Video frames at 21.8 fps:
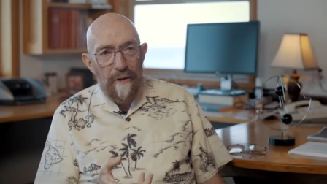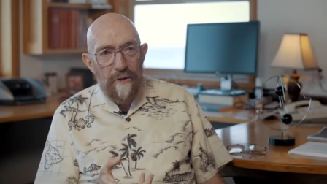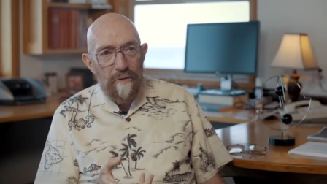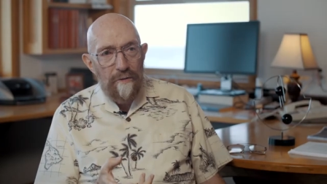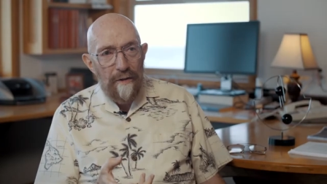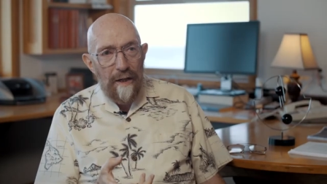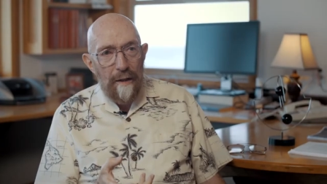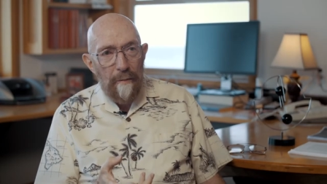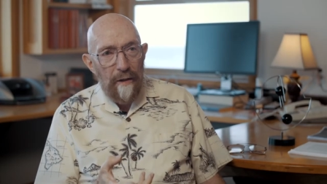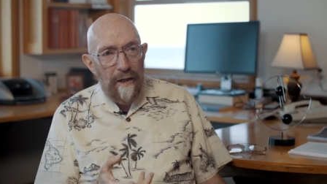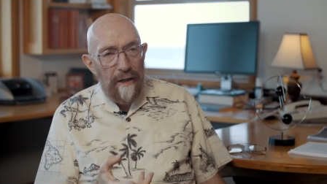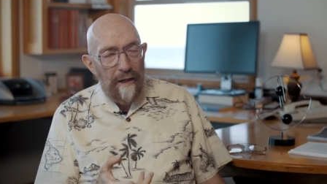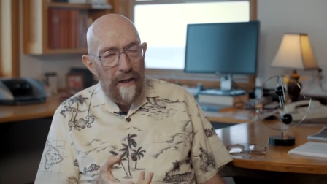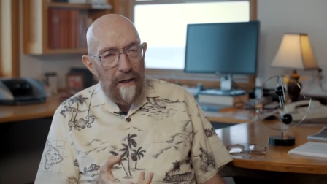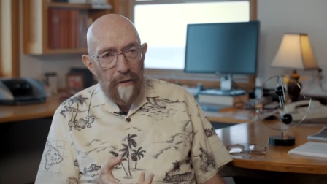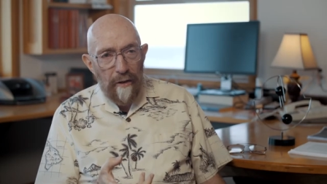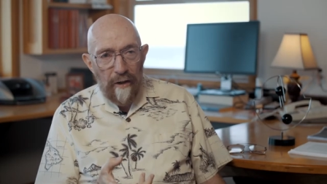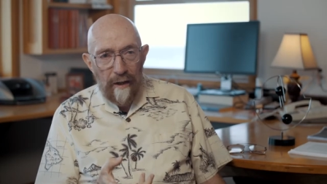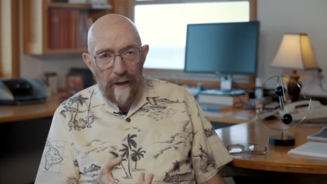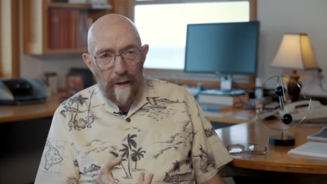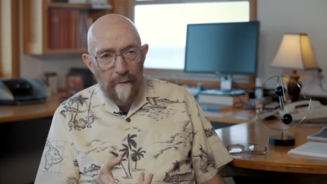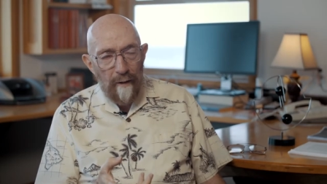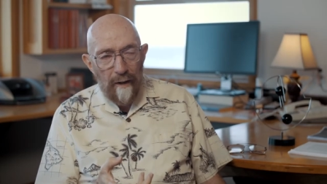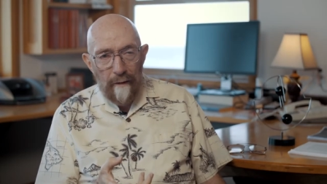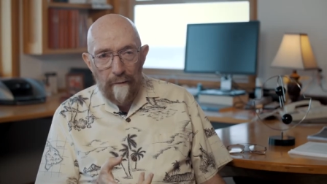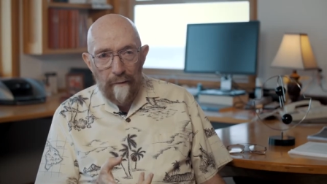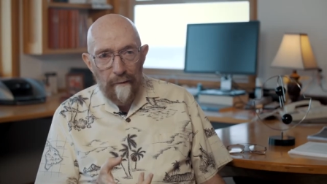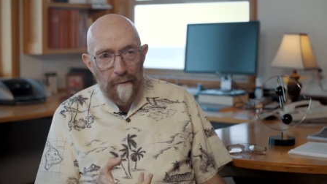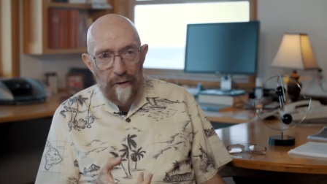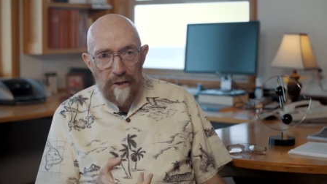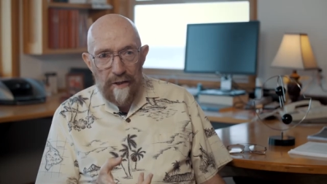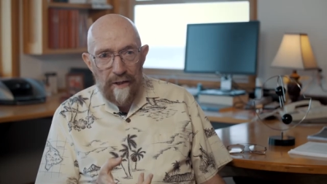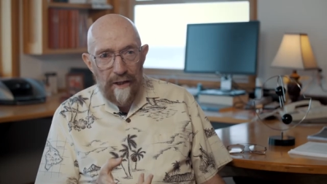extreme than anything we've
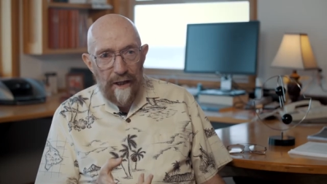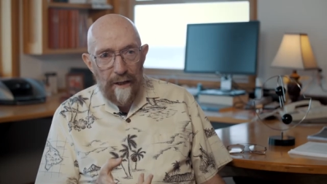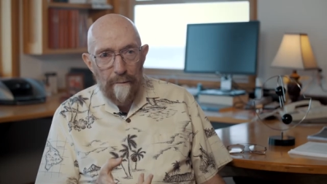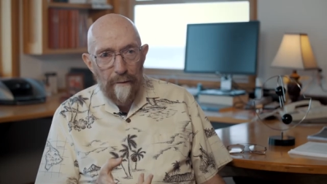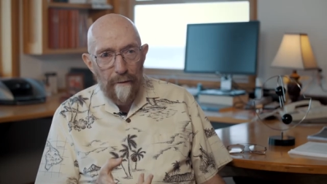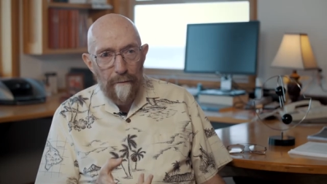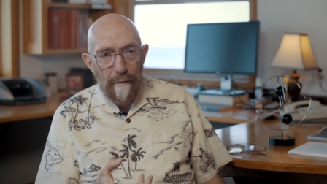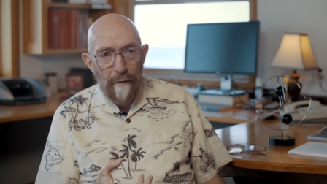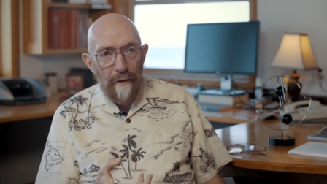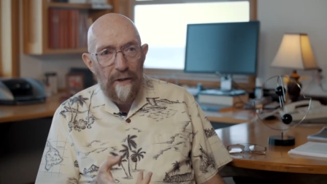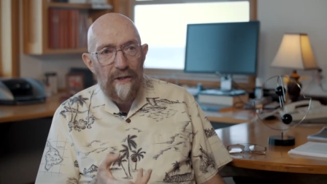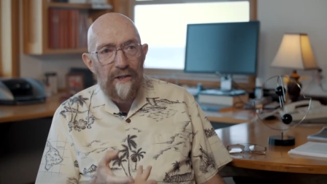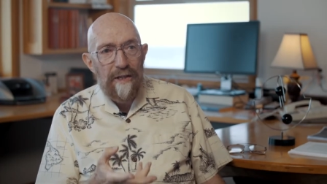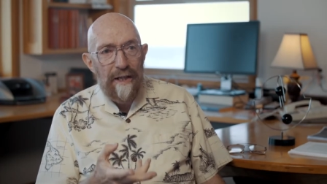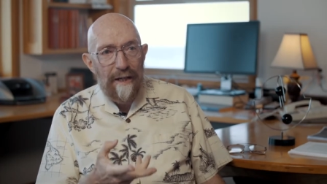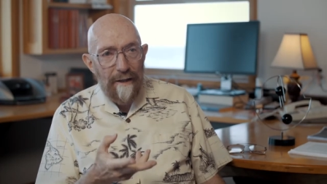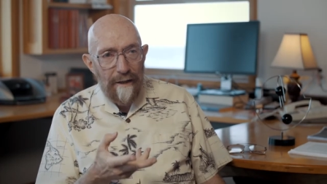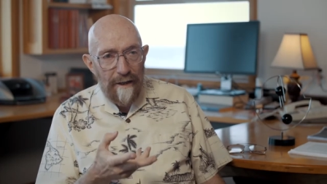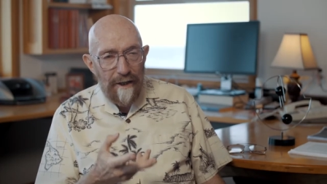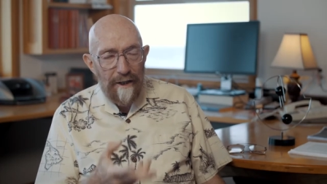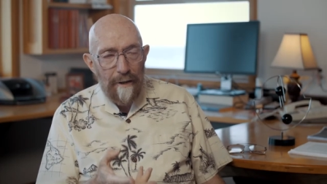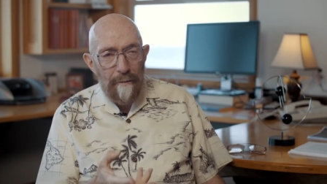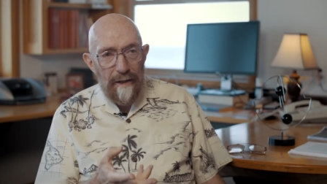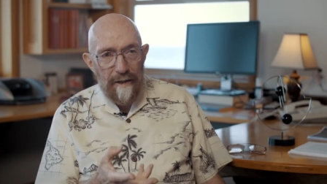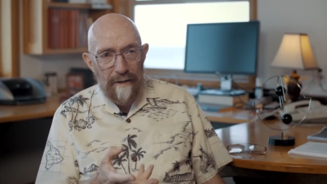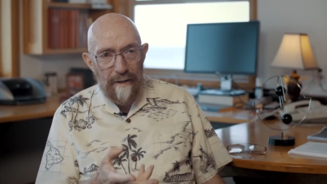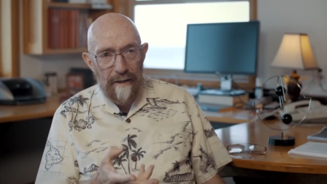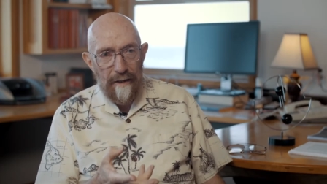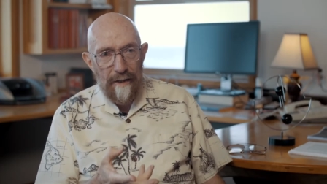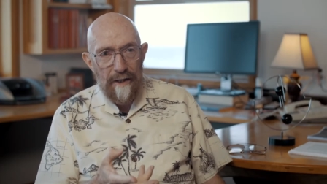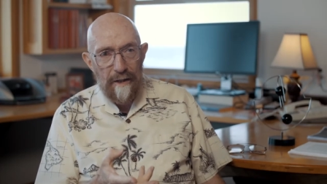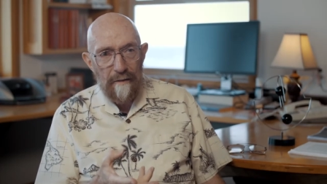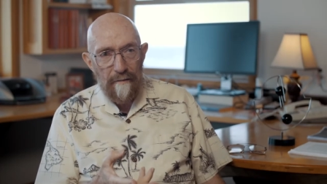ever seen before. It's the ultimate
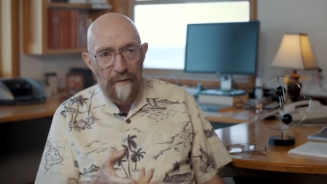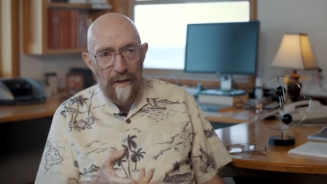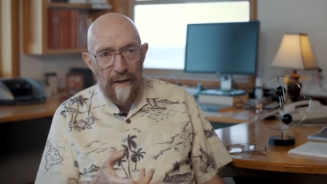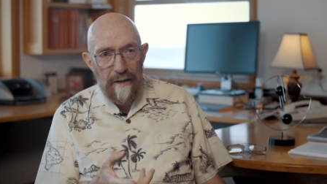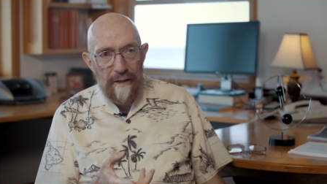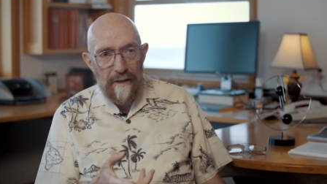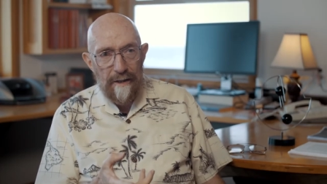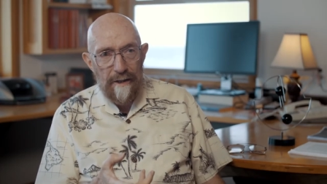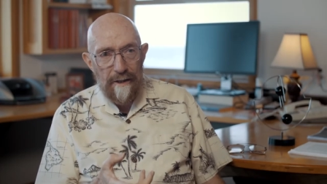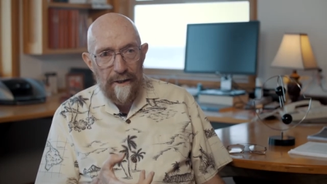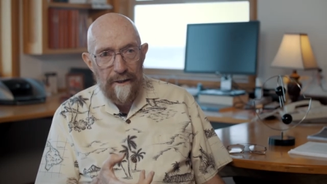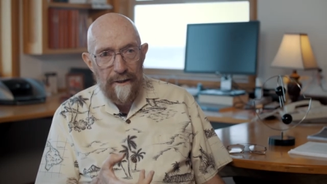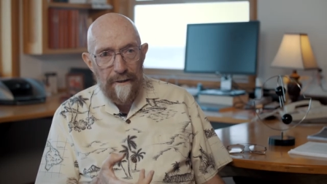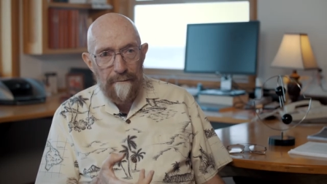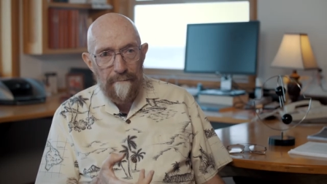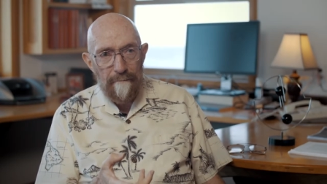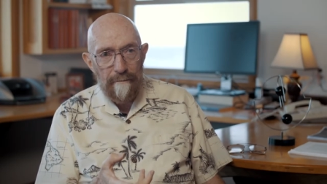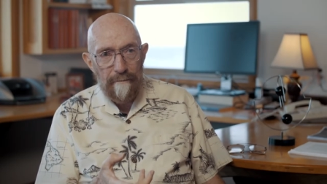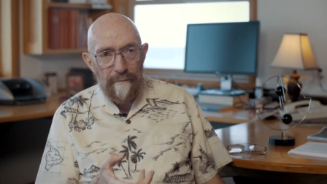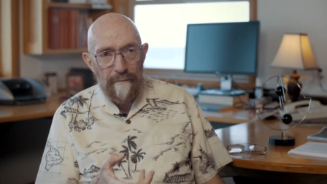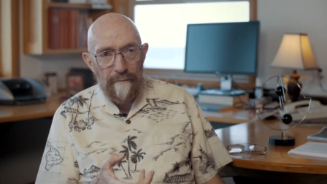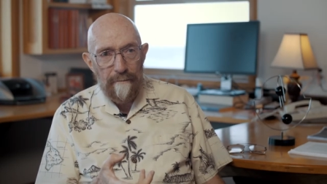test of Einstein